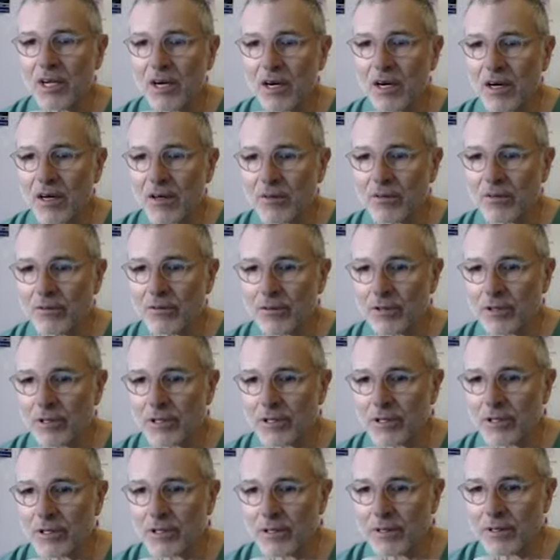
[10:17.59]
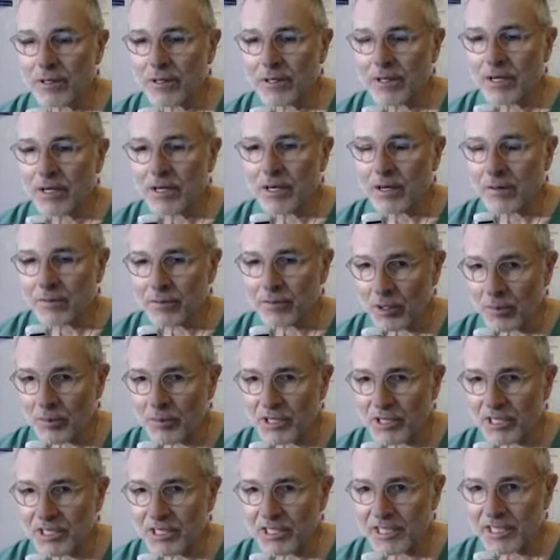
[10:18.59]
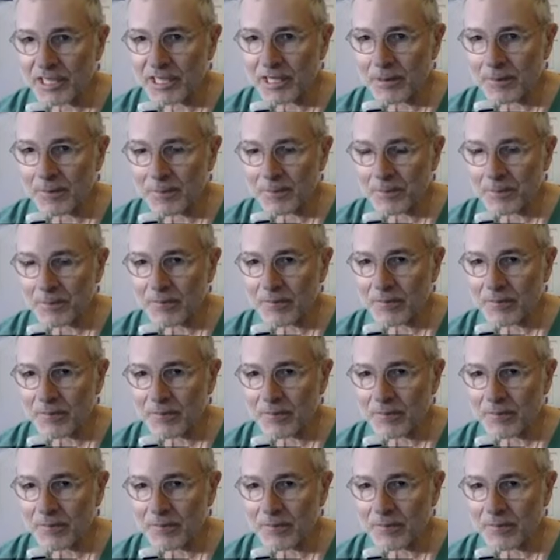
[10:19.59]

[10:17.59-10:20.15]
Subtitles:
of Tom Gildea